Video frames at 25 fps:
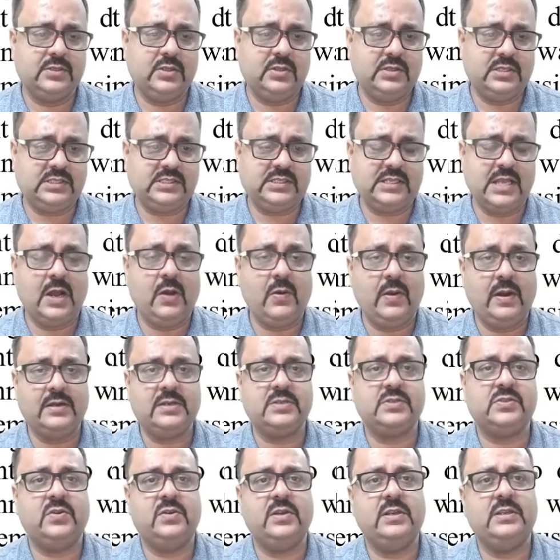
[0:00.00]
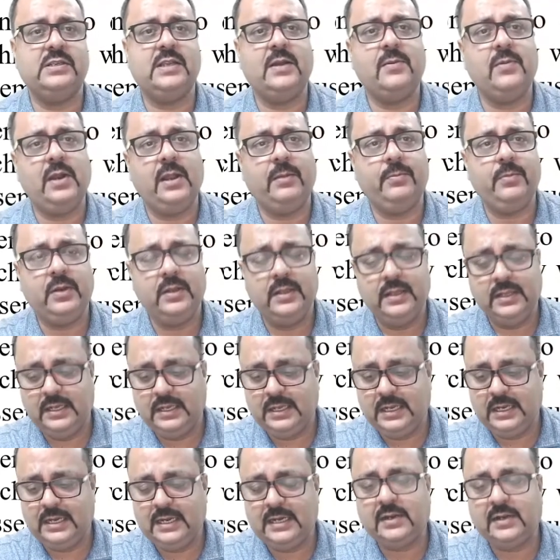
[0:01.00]
So this is how ultrasonic developed,
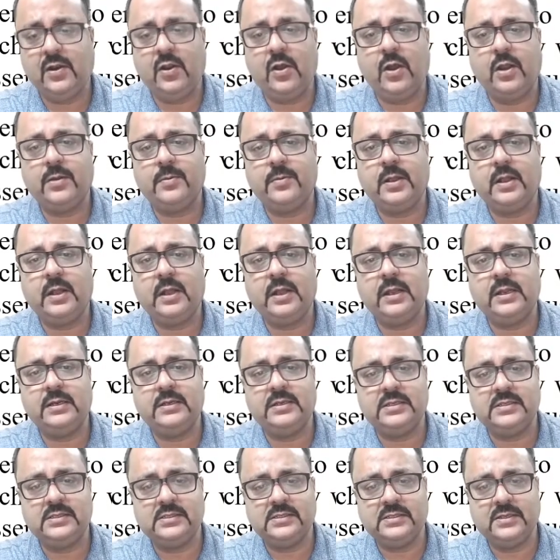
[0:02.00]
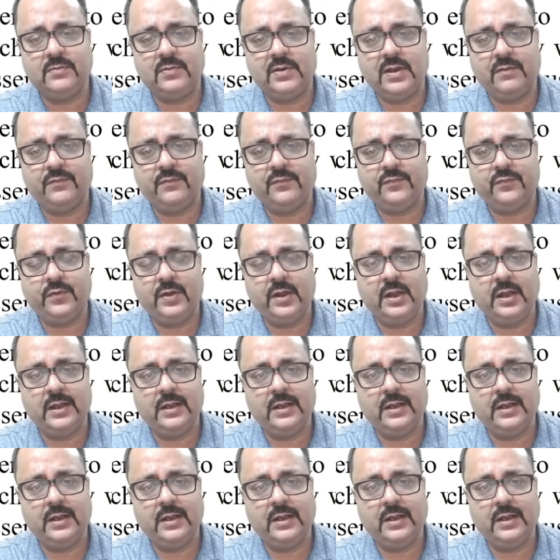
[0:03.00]
and later on it is developed,